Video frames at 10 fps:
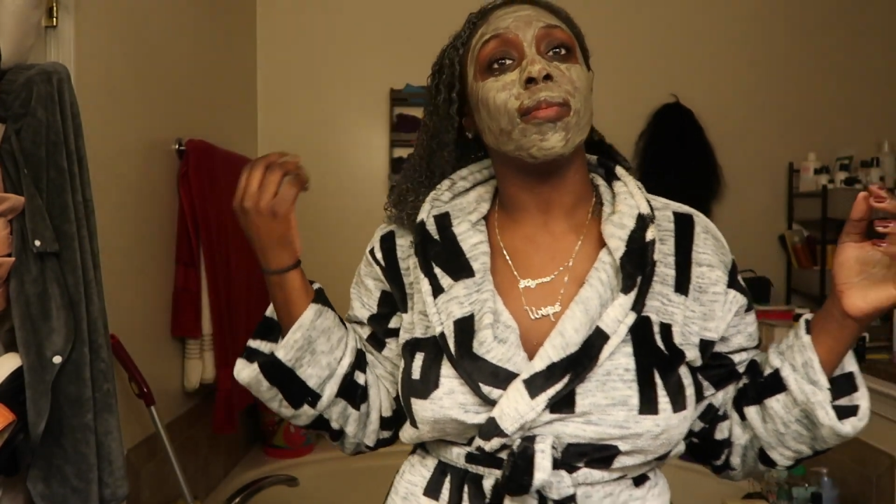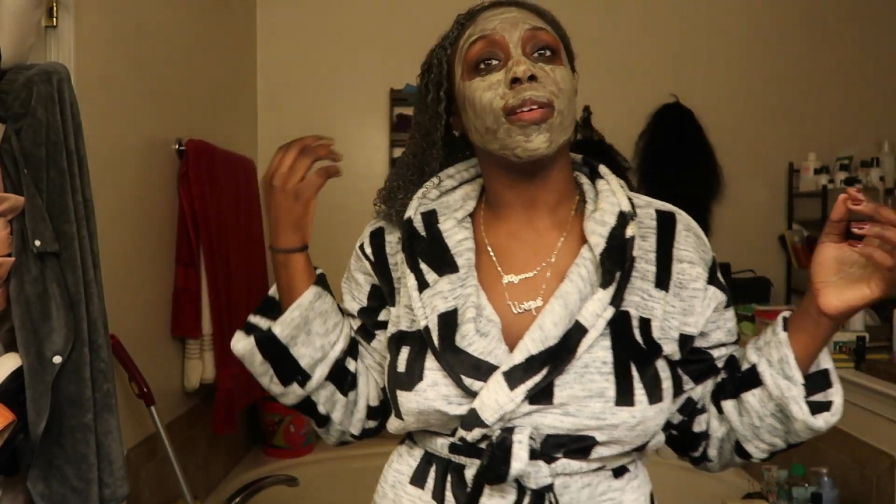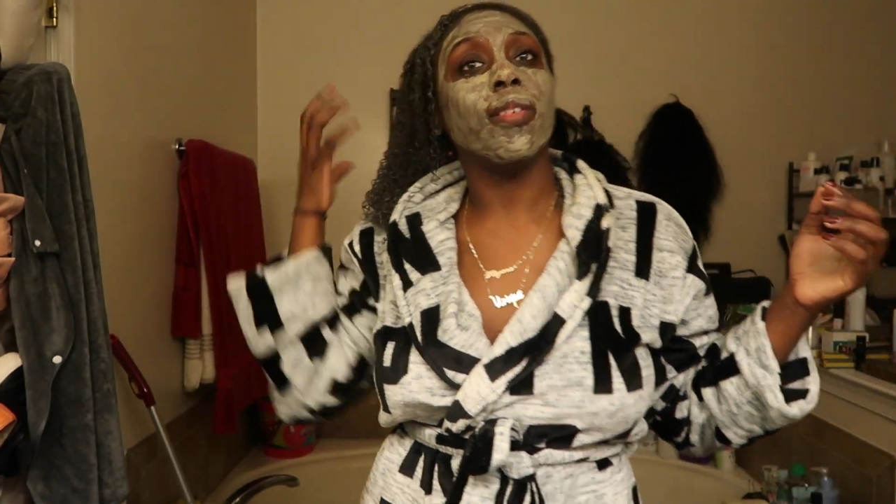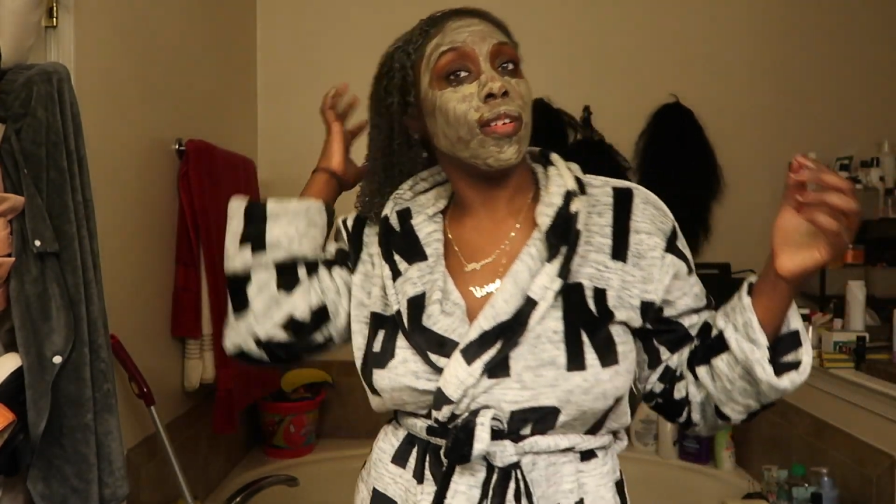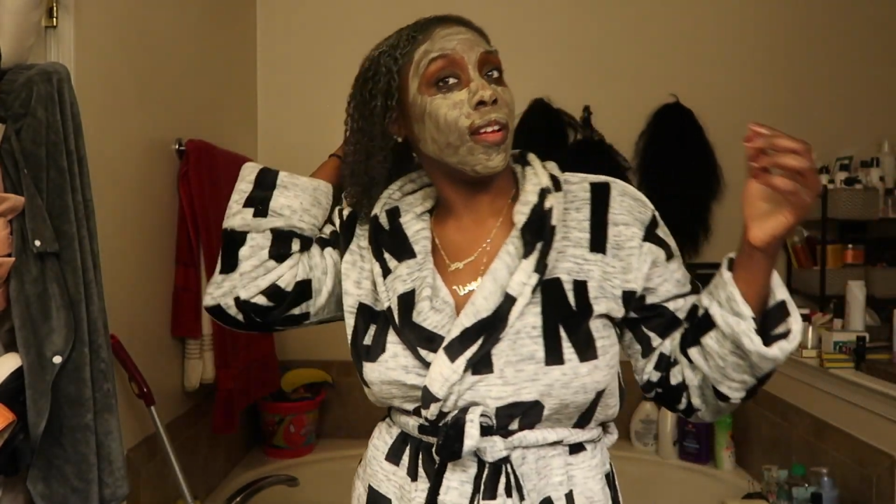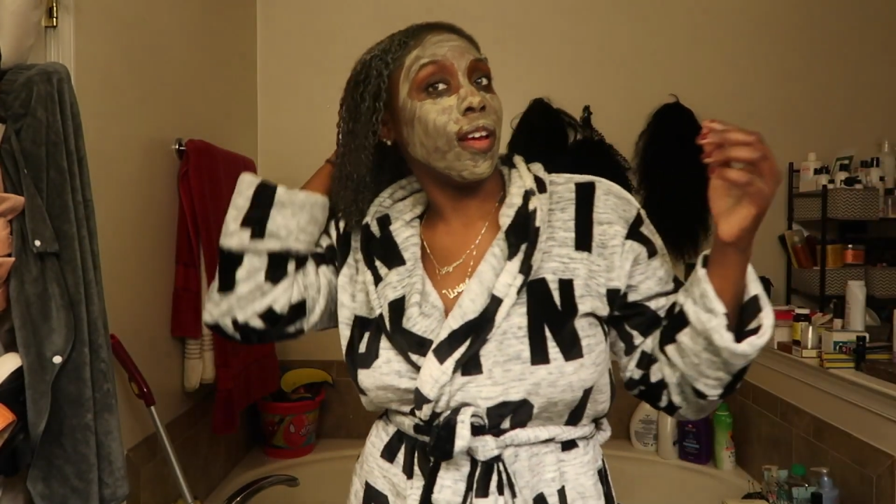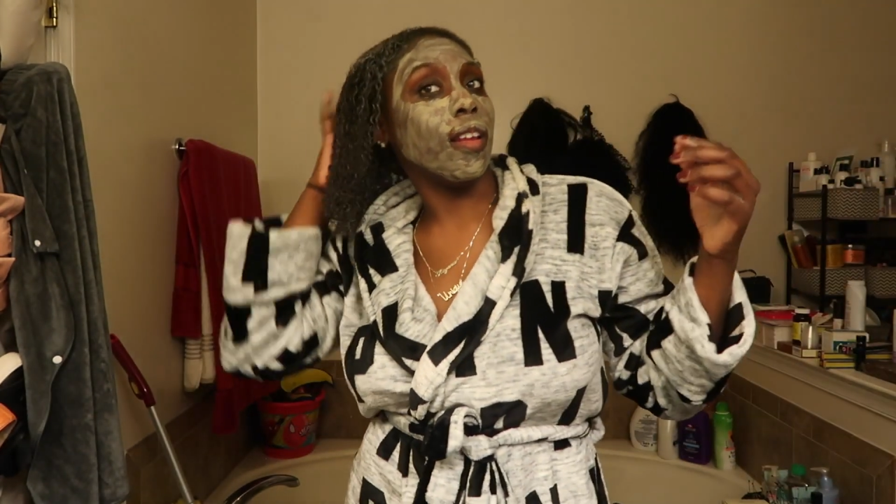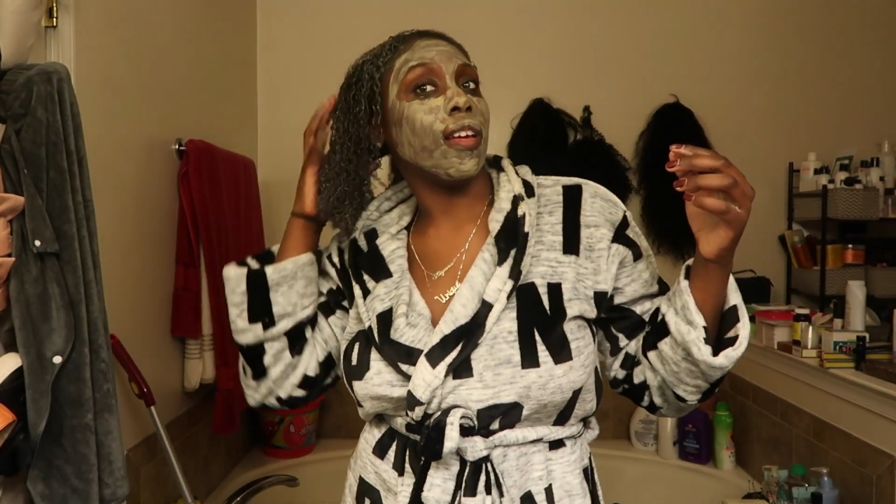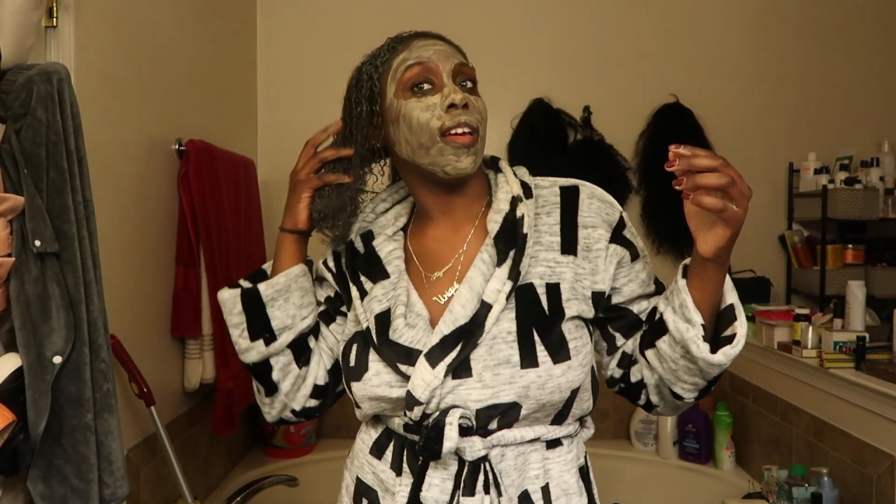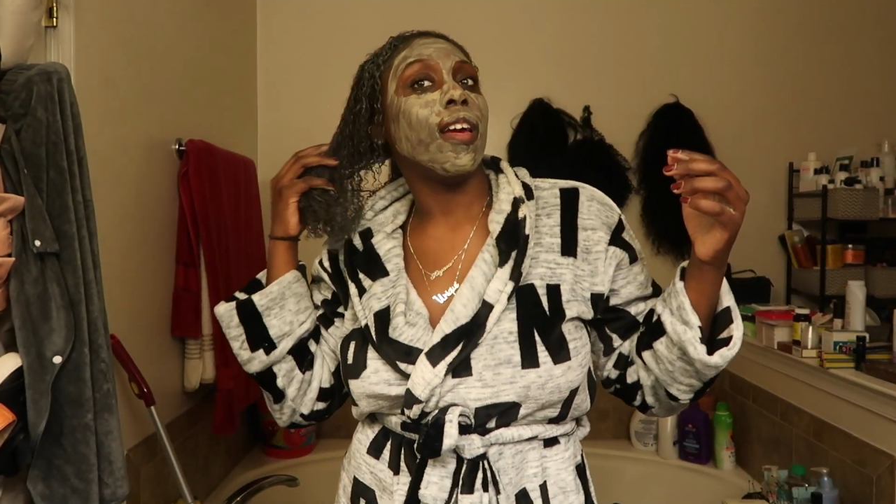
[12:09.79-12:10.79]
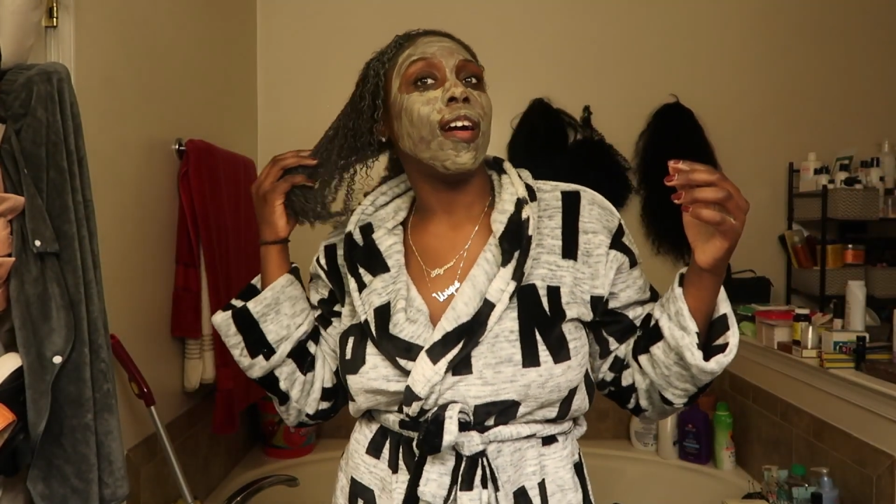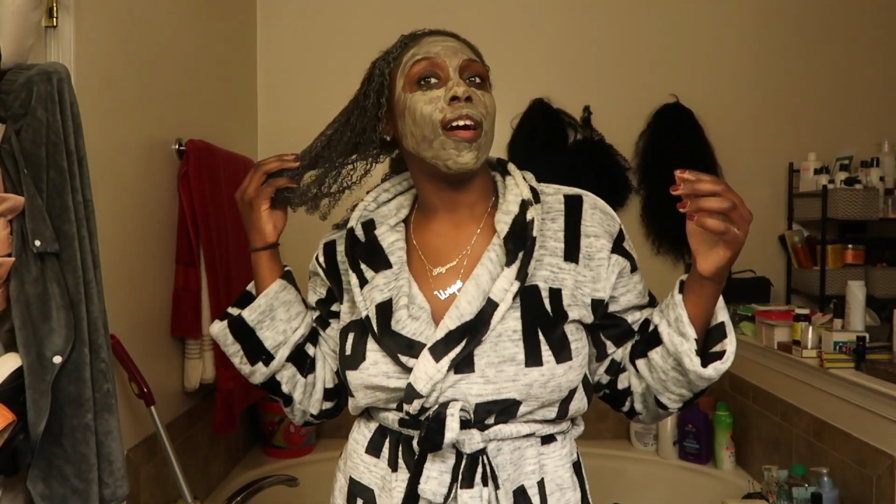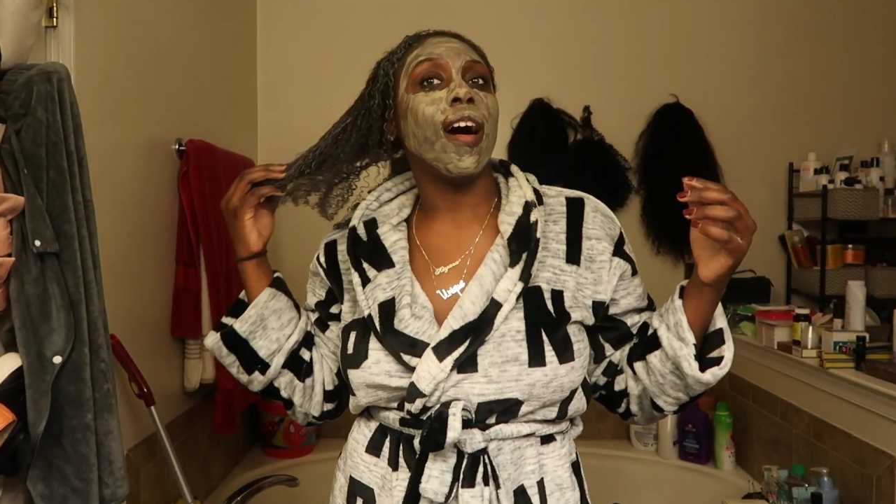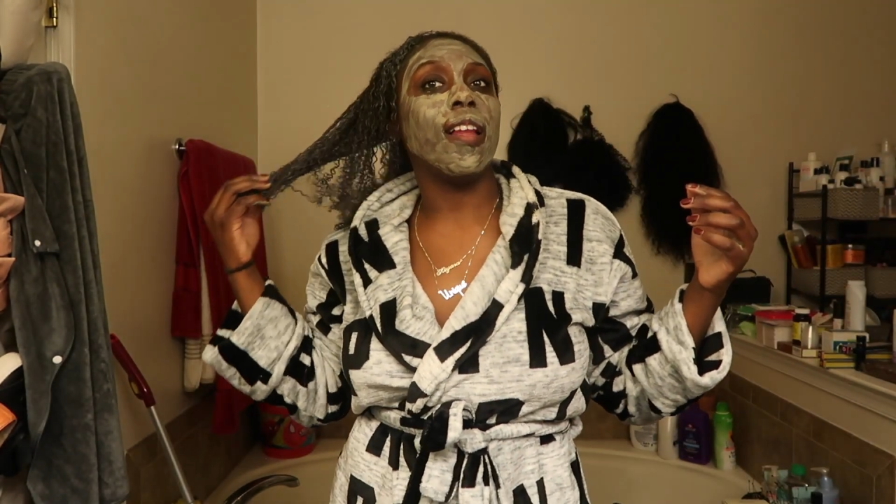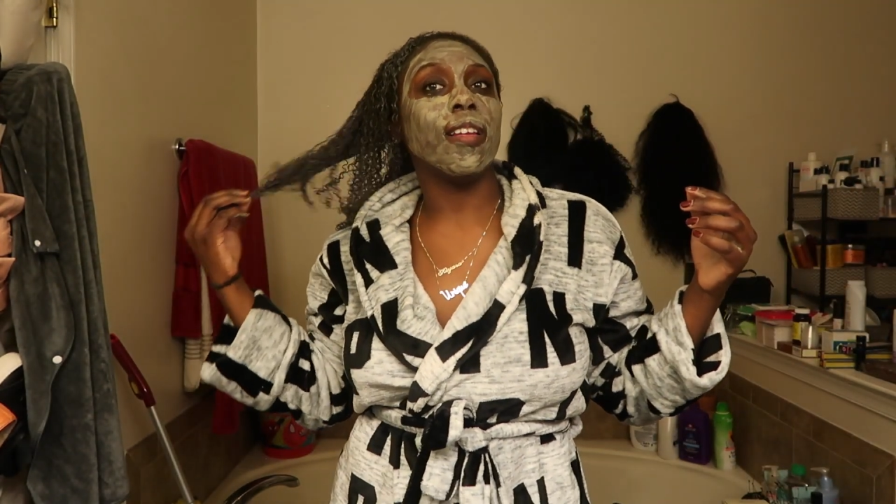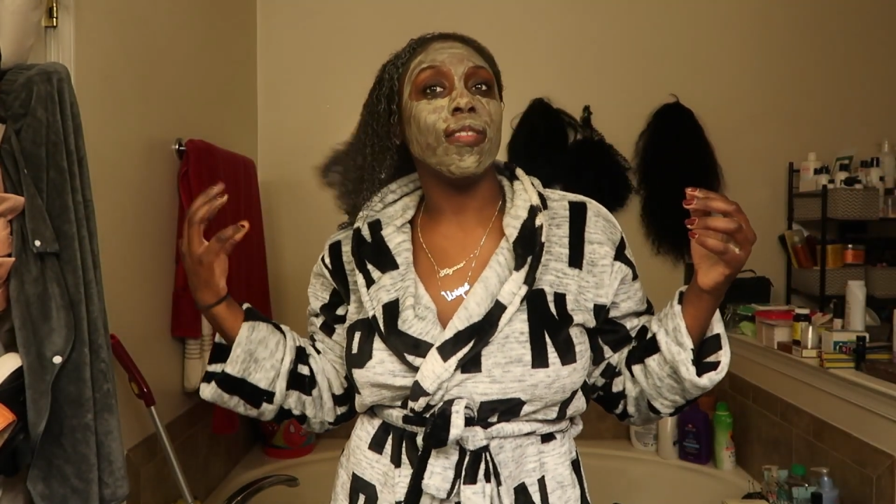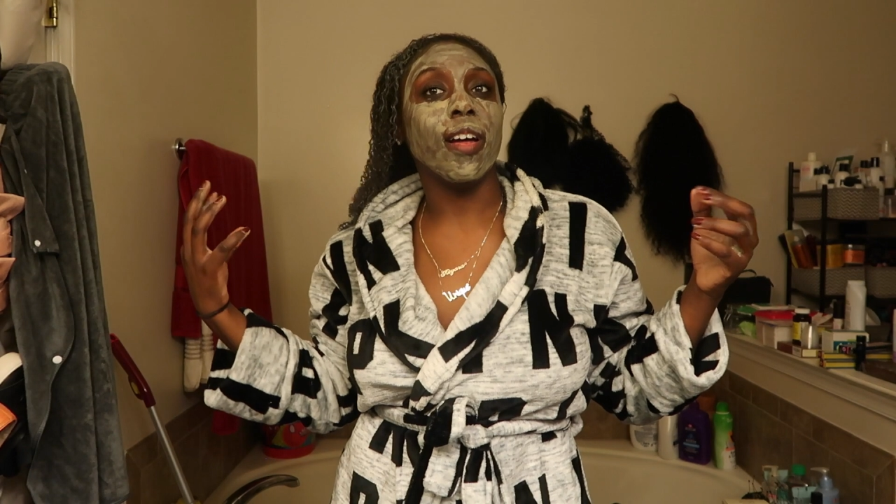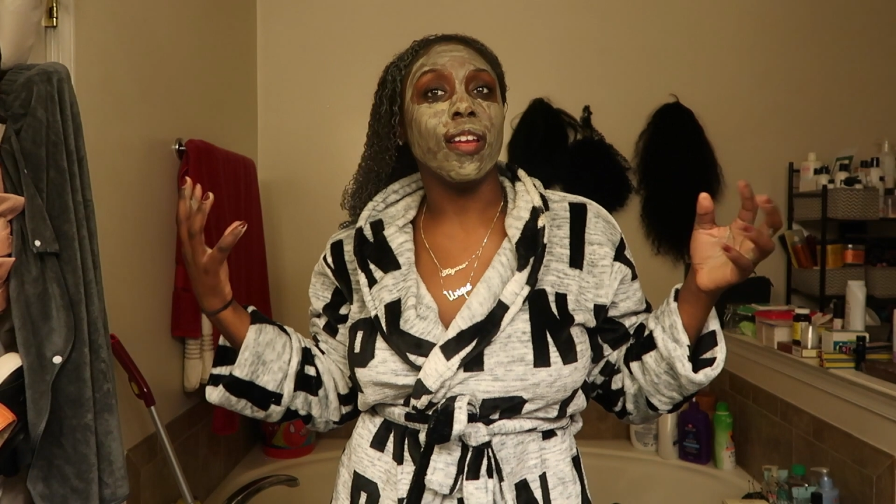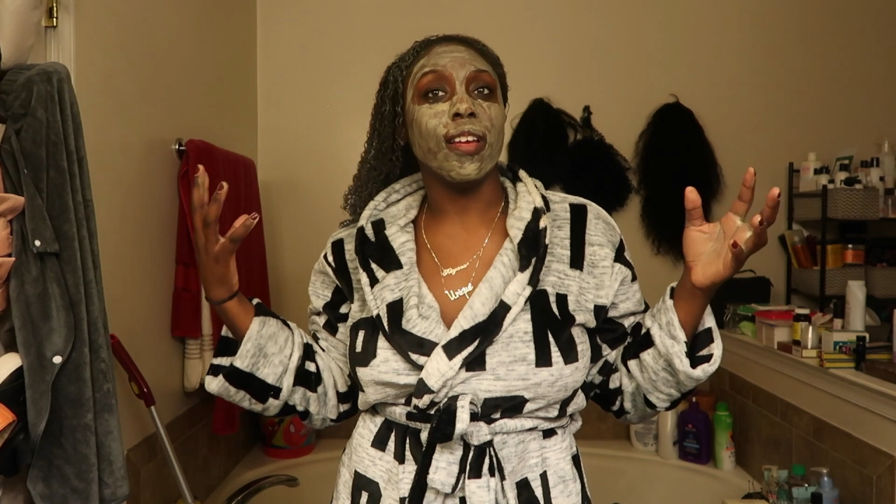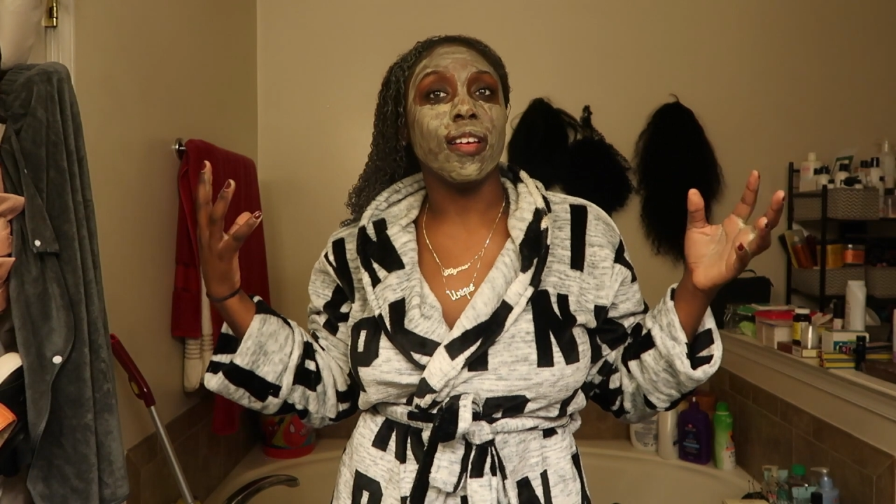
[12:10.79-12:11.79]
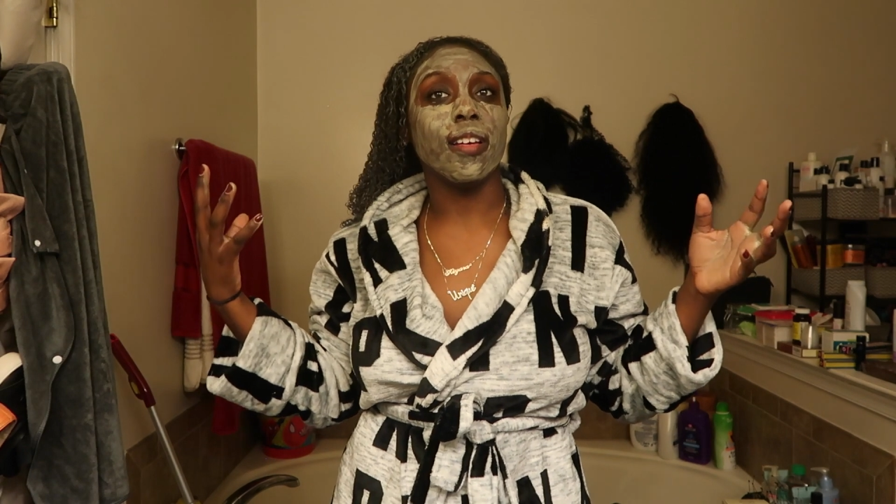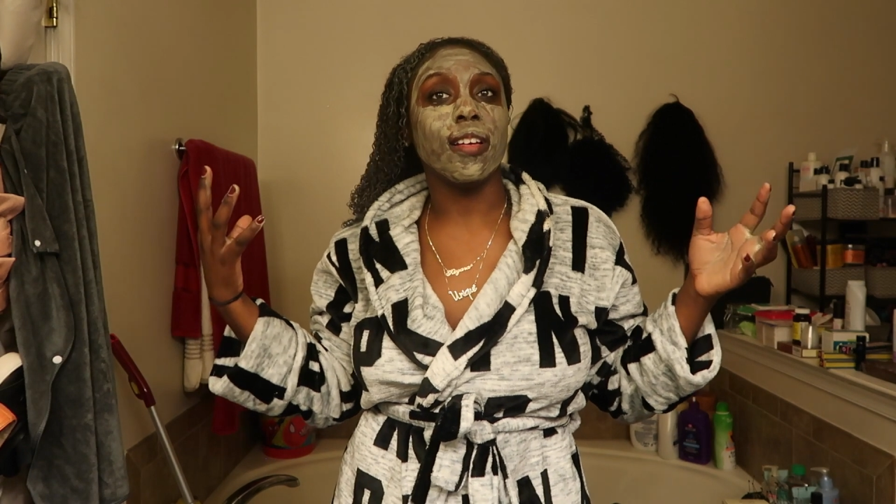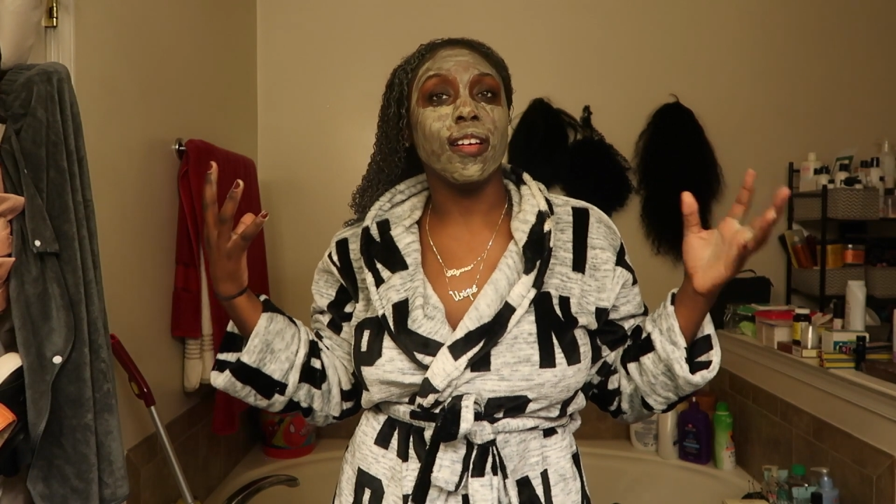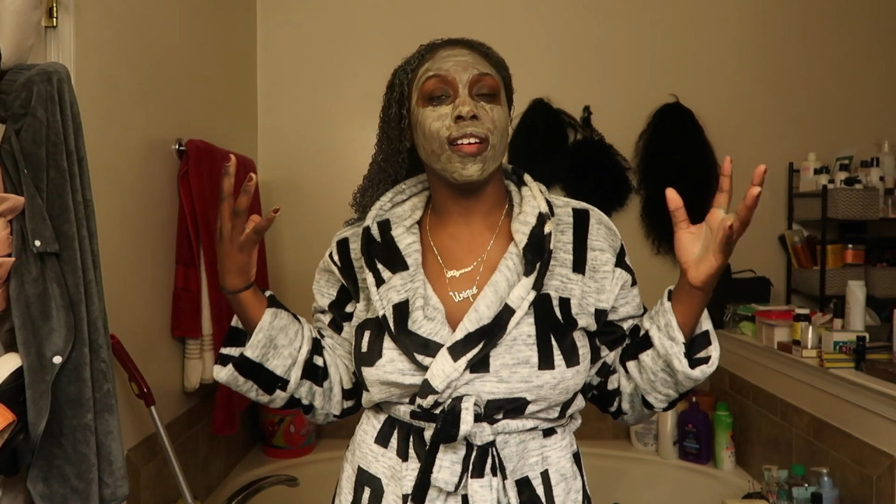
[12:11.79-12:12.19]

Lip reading: I'm not even gonna lie. Like, I love how like